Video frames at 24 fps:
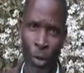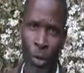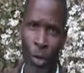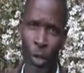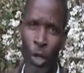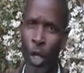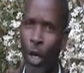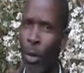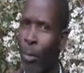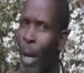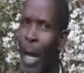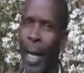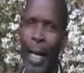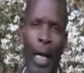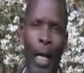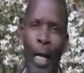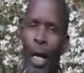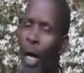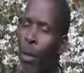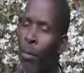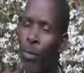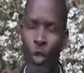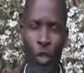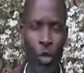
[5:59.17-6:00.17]
Nobody
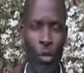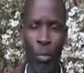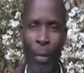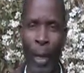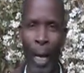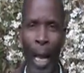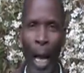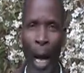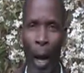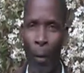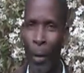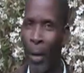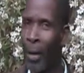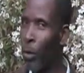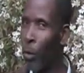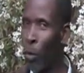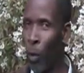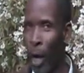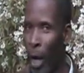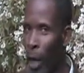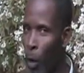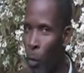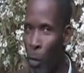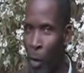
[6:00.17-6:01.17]
comes to Malawi and
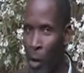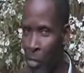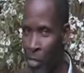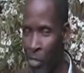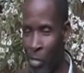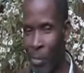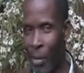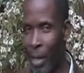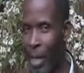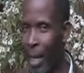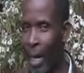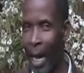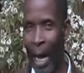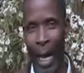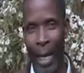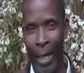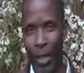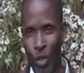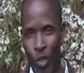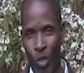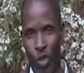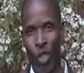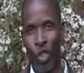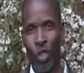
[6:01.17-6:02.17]
work with me and
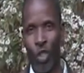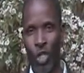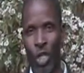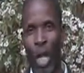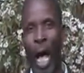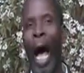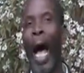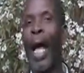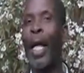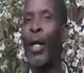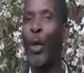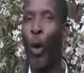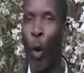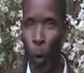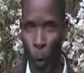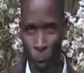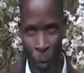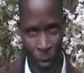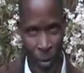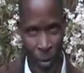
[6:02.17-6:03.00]
sits idle.